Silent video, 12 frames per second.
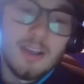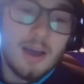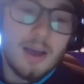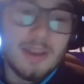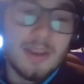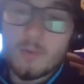
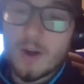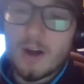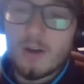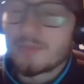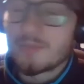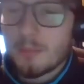I mean,
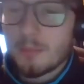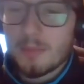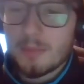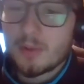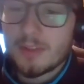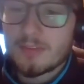while some
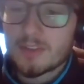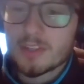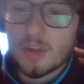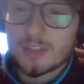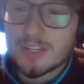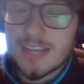people leave a
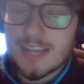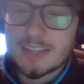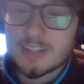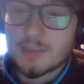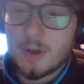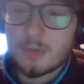salty
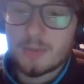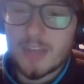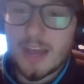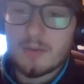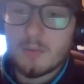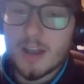taste in their mouth
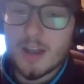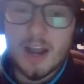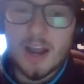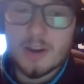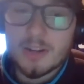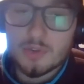that we
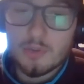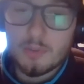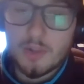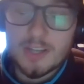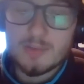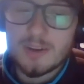hired his
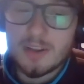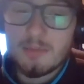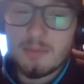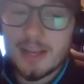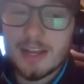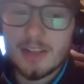replacement
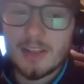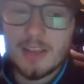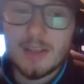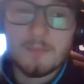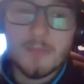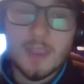
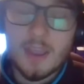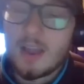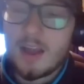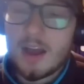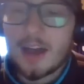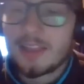immediately,
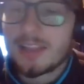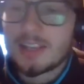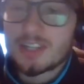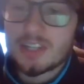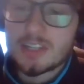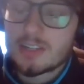I think
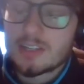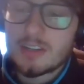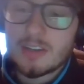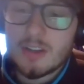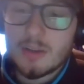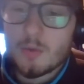it's just
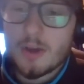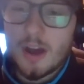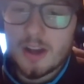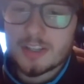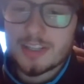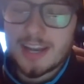
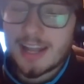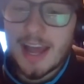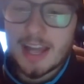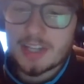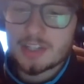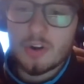us getting a
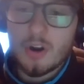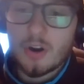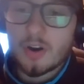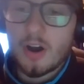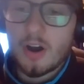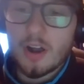head
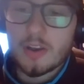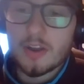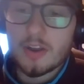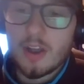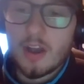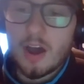start on
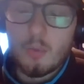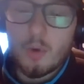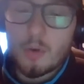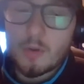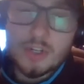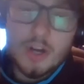
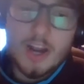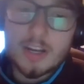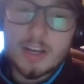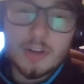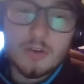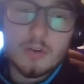what we're trying
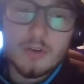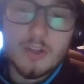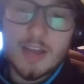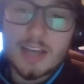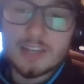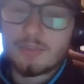to do
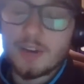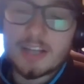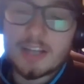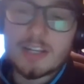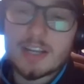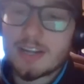as a
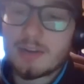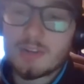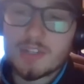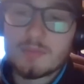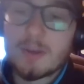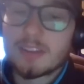franchise, and I
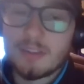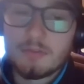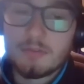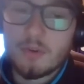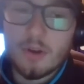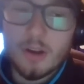respect them
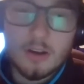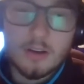for it.